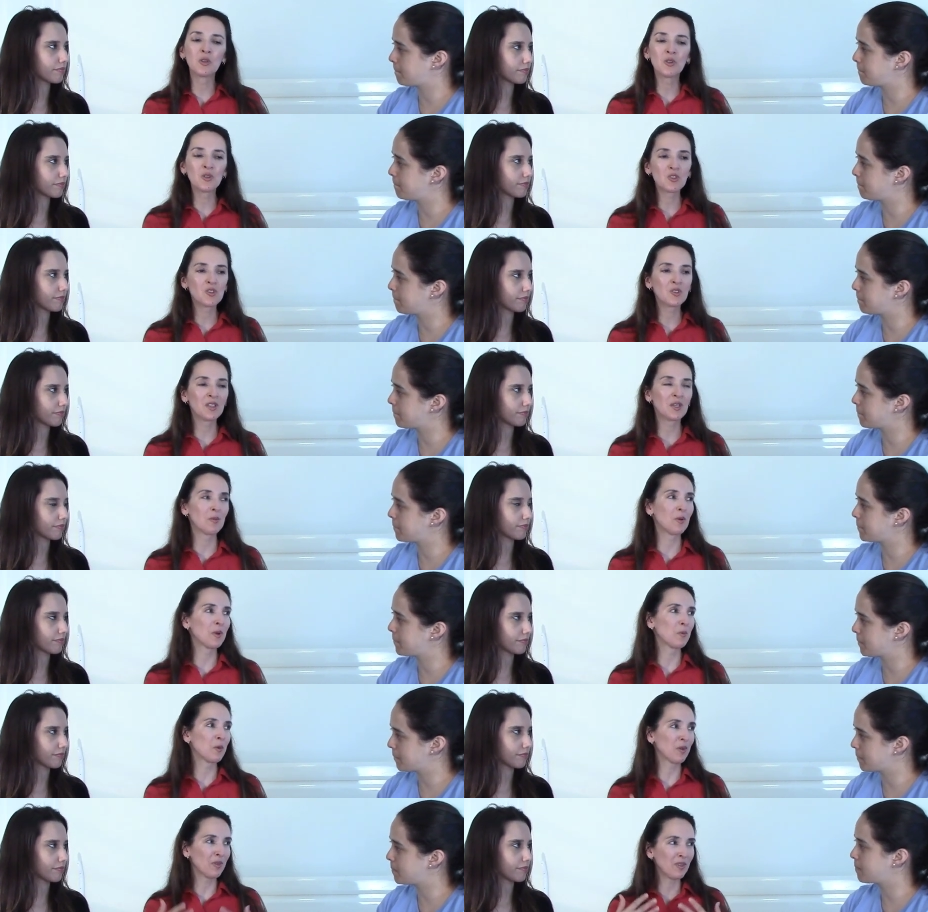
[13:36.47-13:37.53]
Speaker 1: usually
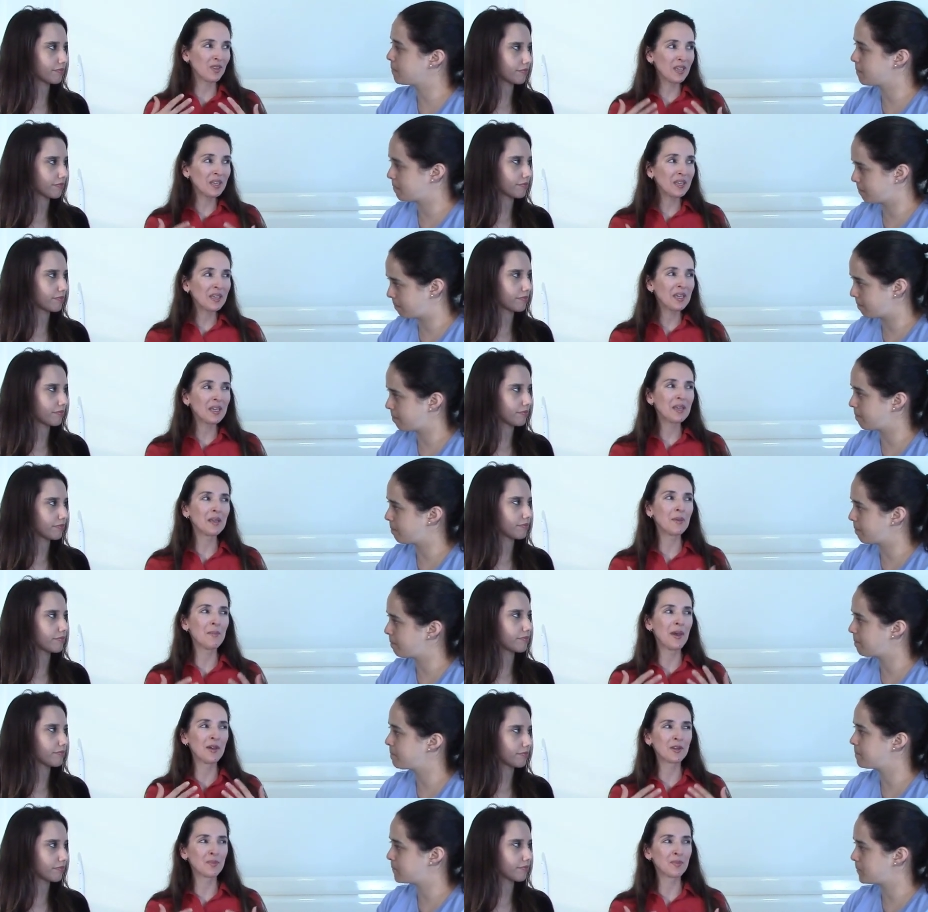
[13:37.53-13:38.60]
when we're thinking
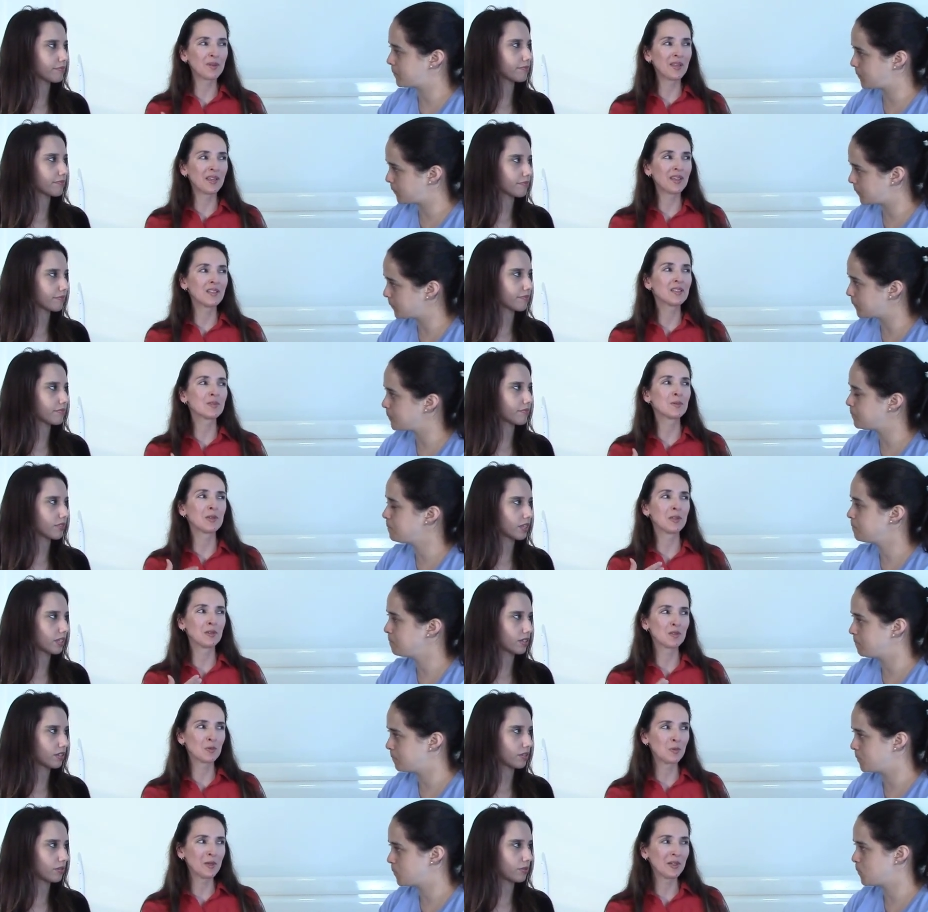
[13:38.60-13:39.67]
about our plans, we
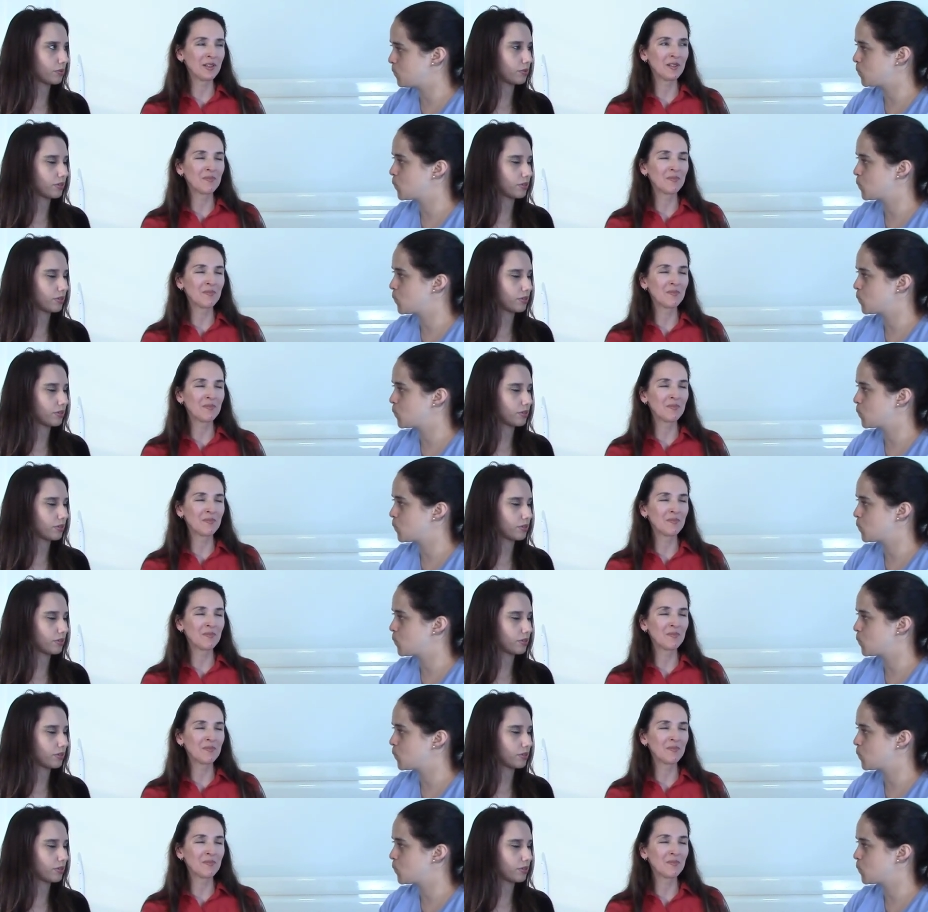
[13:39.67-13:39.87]
use mm-hmm. will.